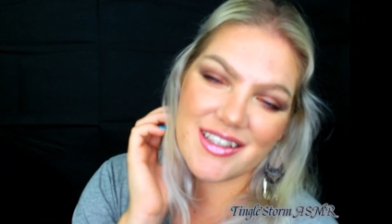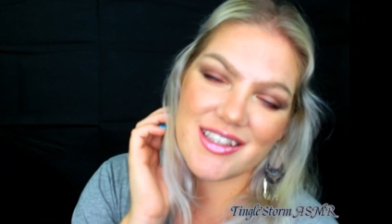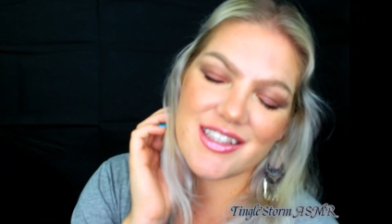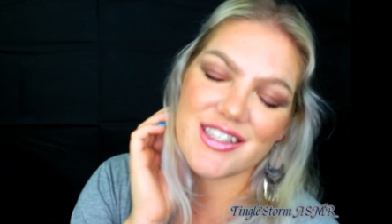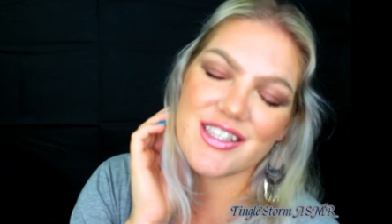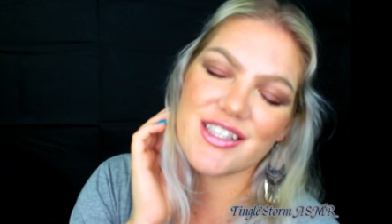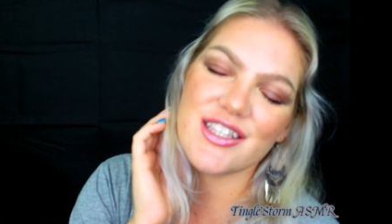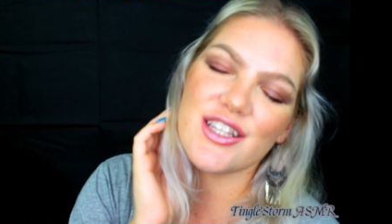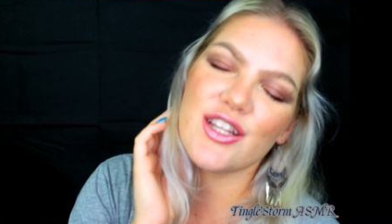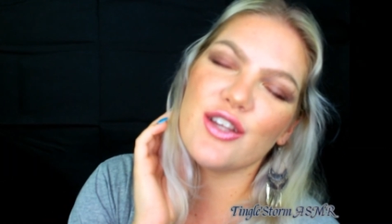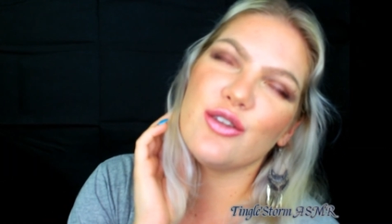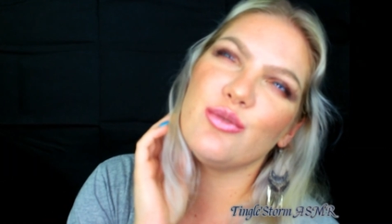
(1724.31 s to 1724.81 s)

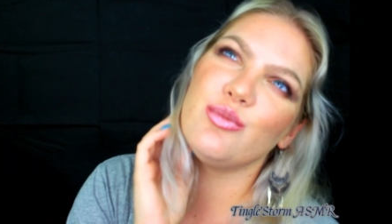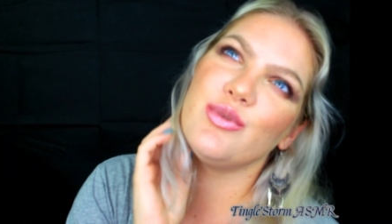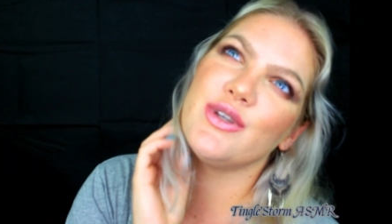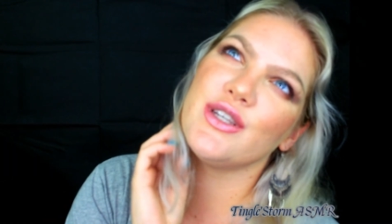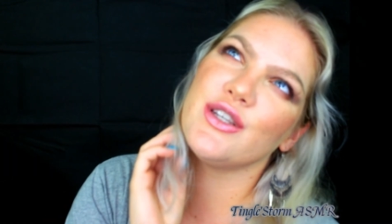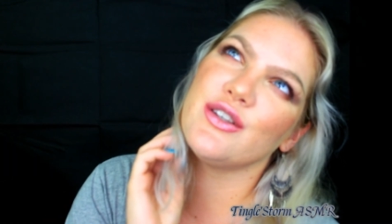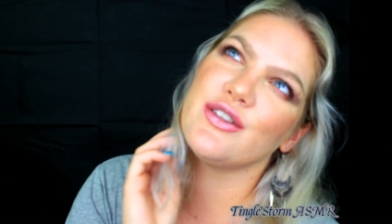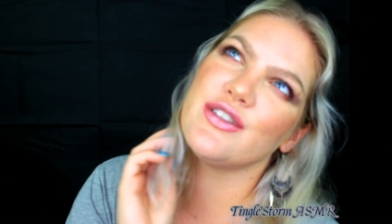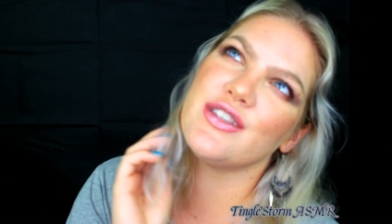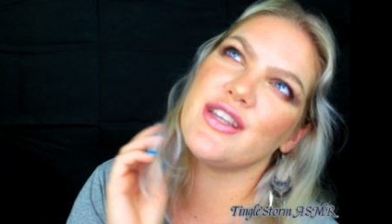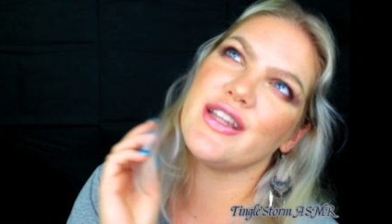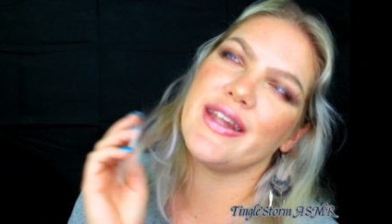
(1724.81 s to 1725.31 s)
It's not
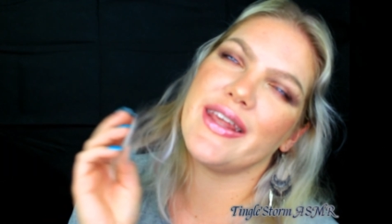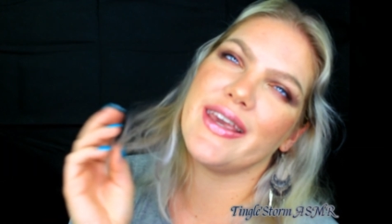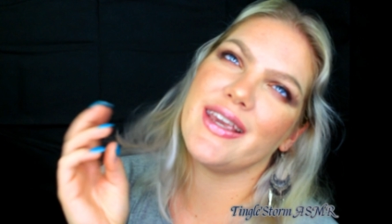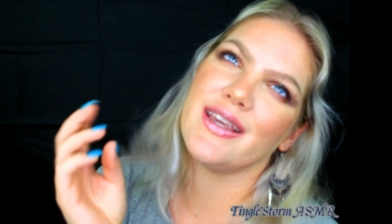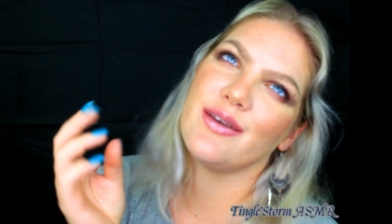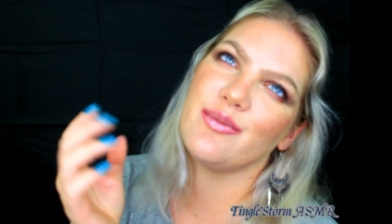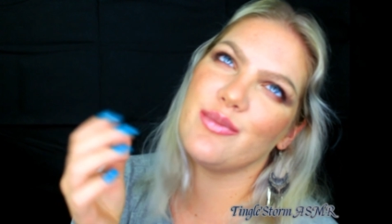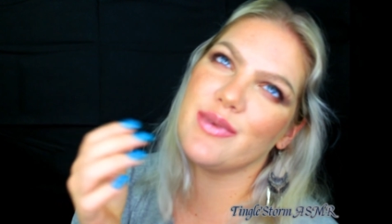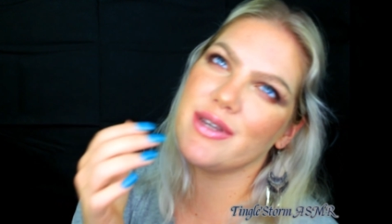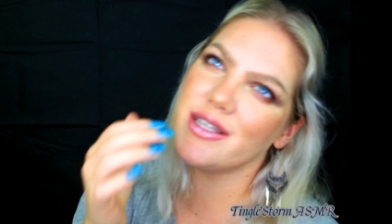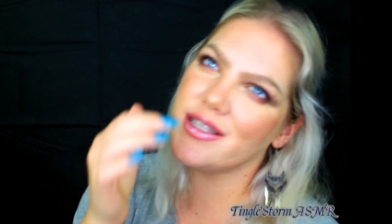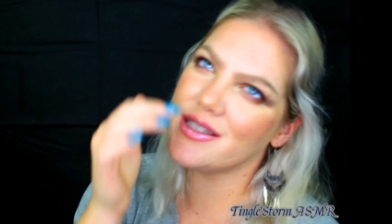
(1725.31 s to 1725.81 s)
because I
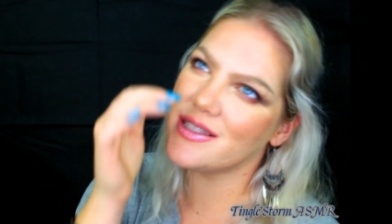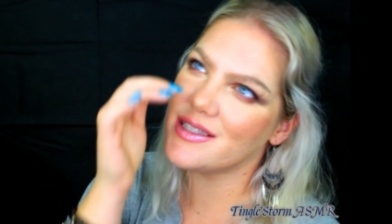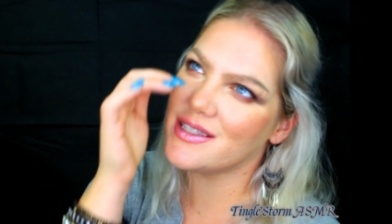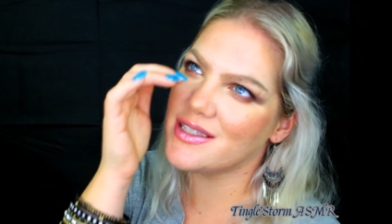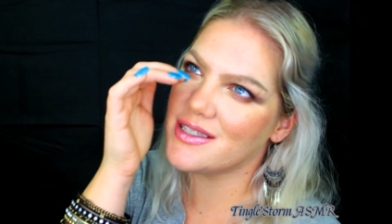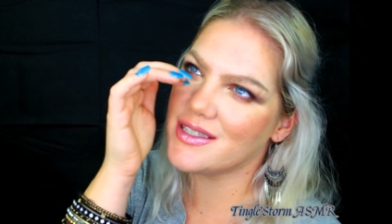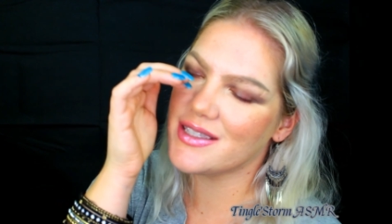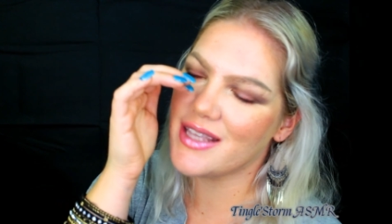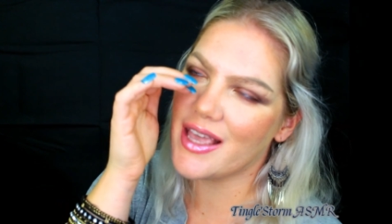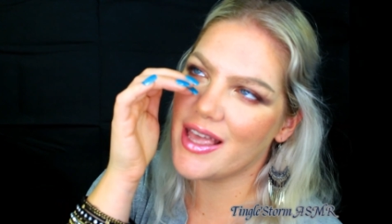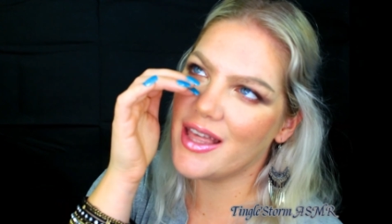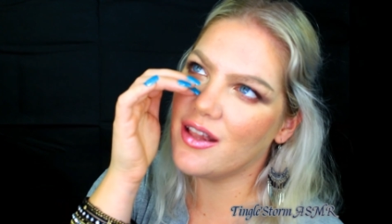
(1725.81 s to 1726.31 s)
like
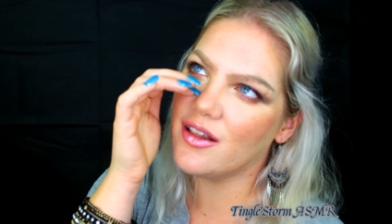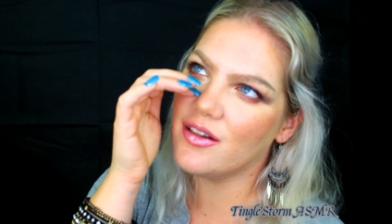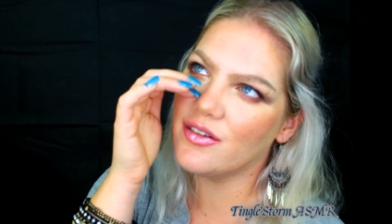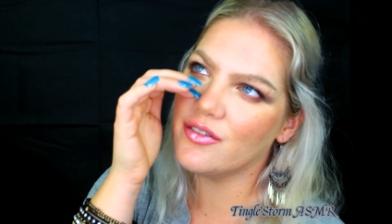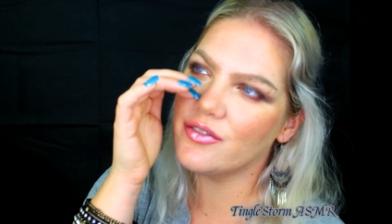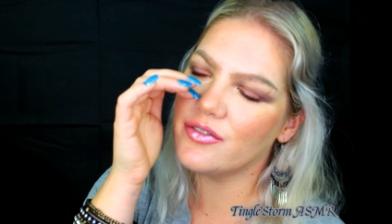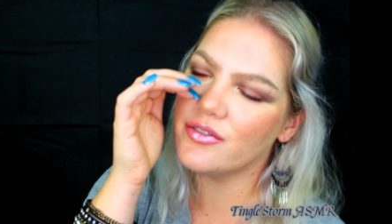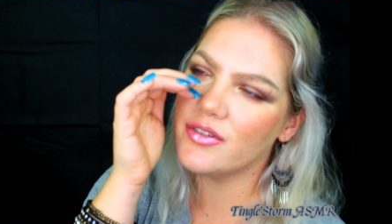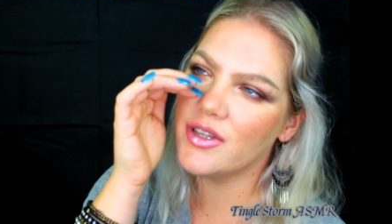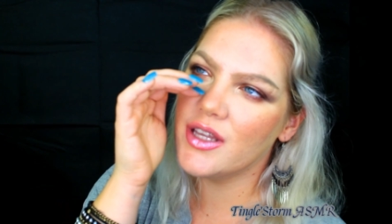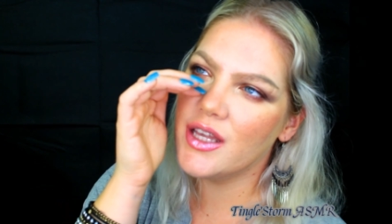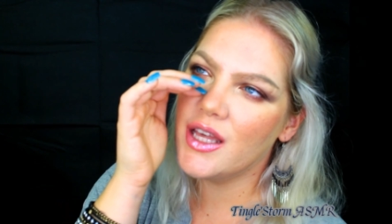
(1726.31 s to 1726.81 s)

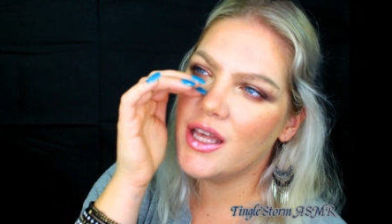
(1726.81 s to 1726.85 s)
myself,